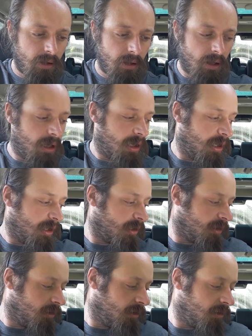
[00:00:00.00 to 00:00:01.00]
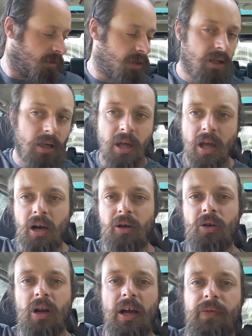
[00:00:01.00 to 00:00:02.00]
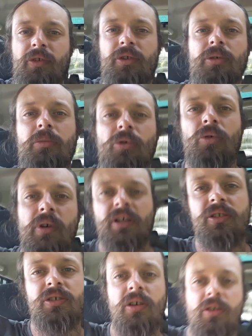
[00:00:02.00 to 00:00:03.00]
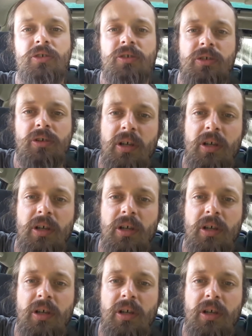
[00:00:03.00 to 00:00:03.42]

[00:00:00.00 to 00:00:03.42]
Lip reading: I'm going to have to do more research